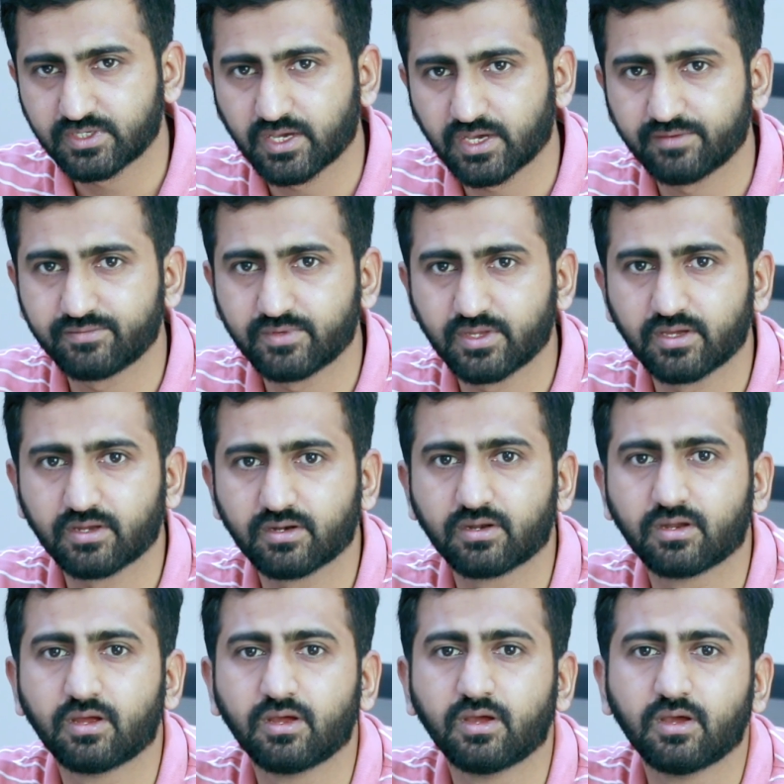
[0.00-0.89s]
have
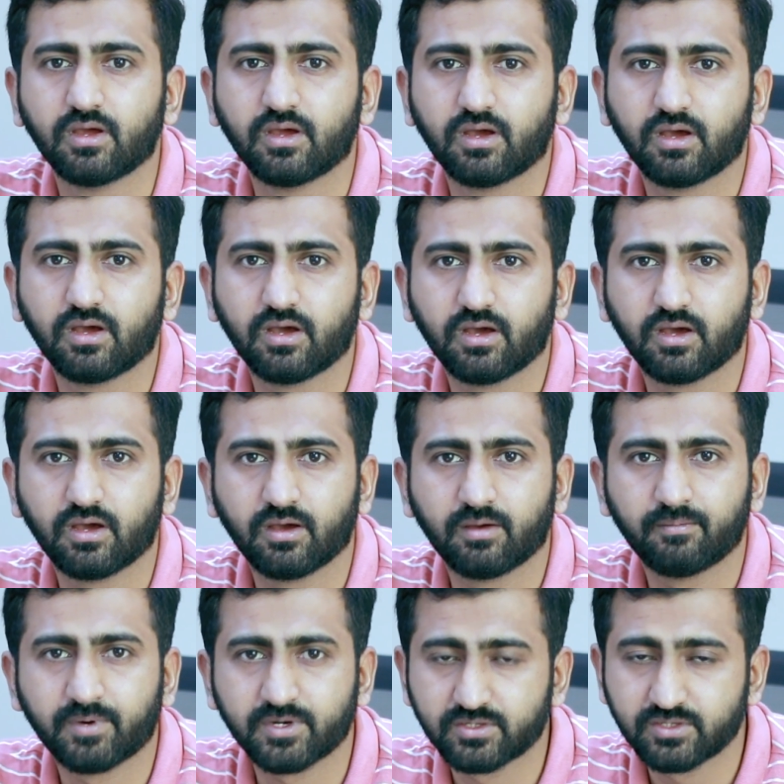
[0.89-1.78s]
their
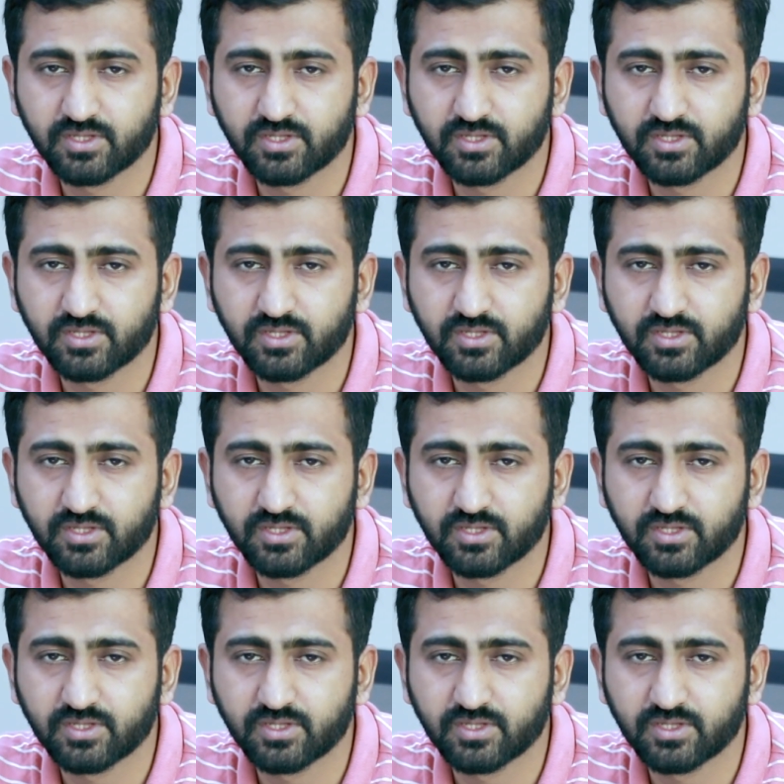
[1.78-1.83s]
but